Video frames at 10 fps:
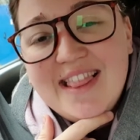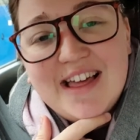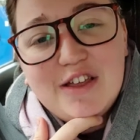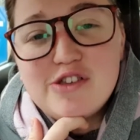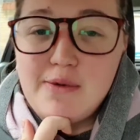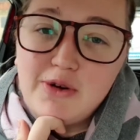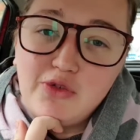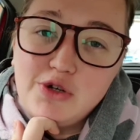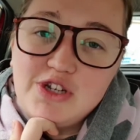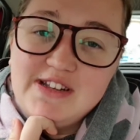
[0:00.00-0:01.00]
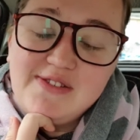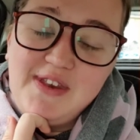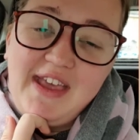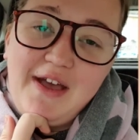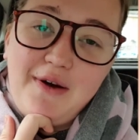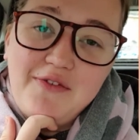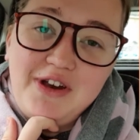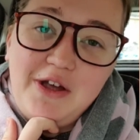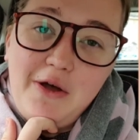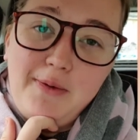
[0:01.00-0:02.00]
Thank you so much for watching this video. I
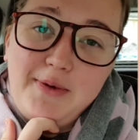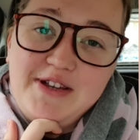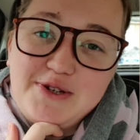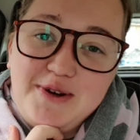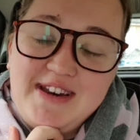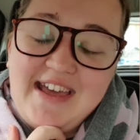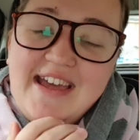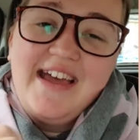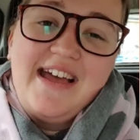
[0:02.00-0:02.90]
really hope you enjoyed it.